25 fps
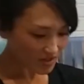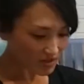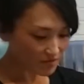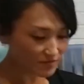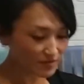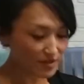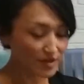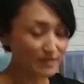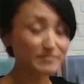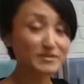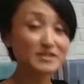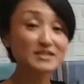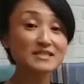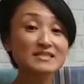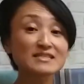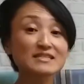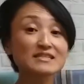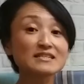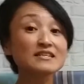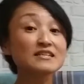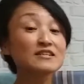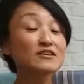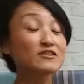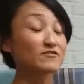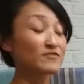from the
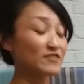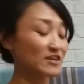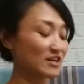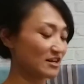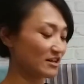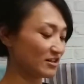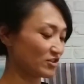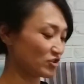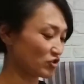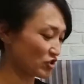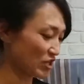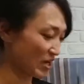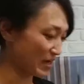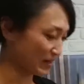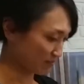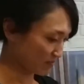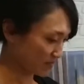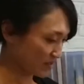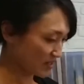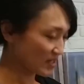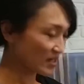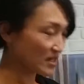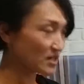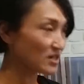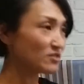city of Kashan,
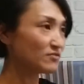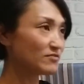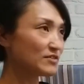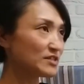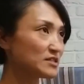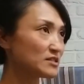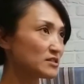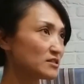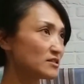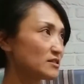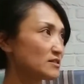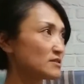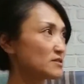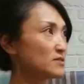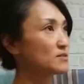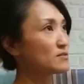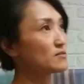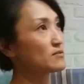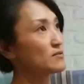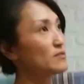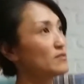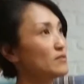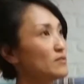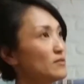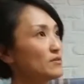which
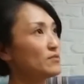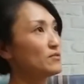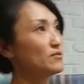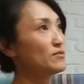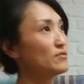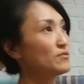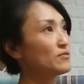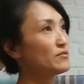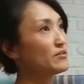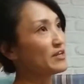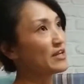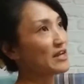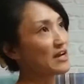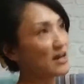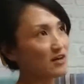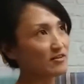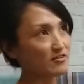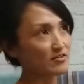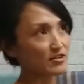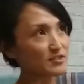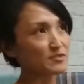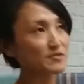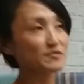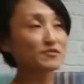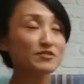is
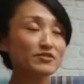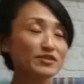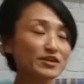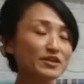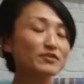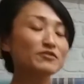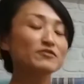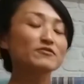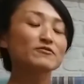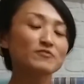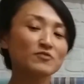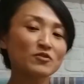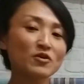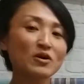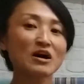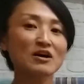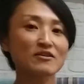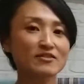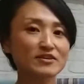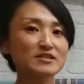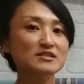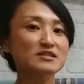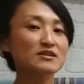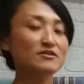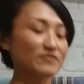3 to 4
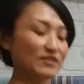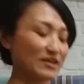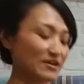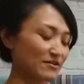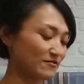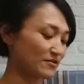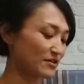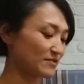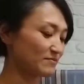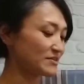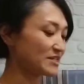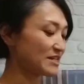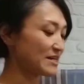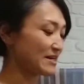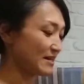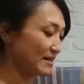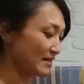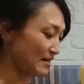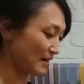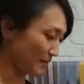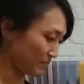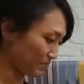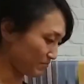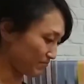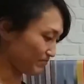hours away from
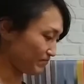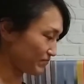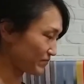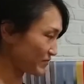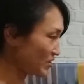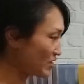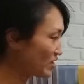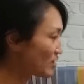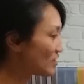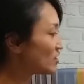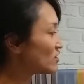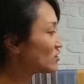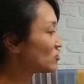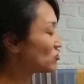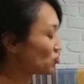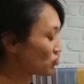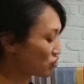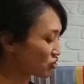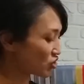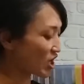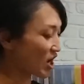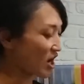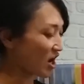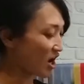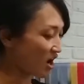Tehran.
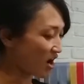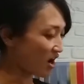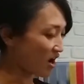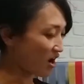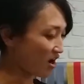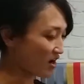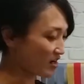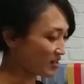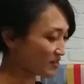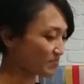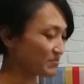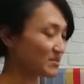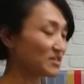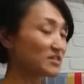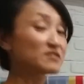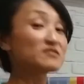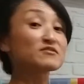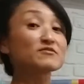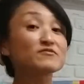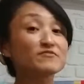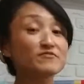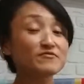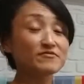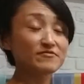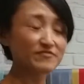Sha'ar means
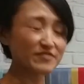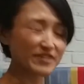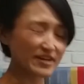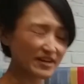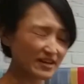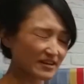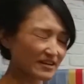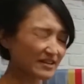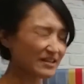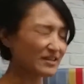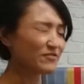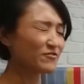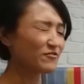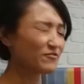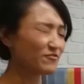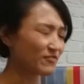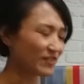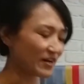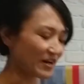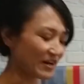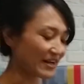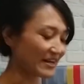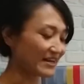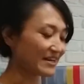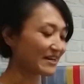very
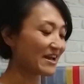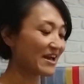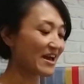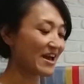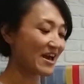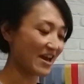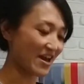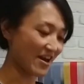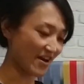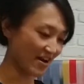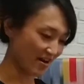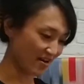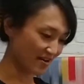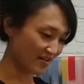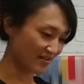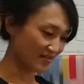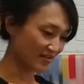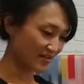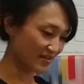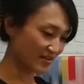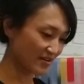fine hair.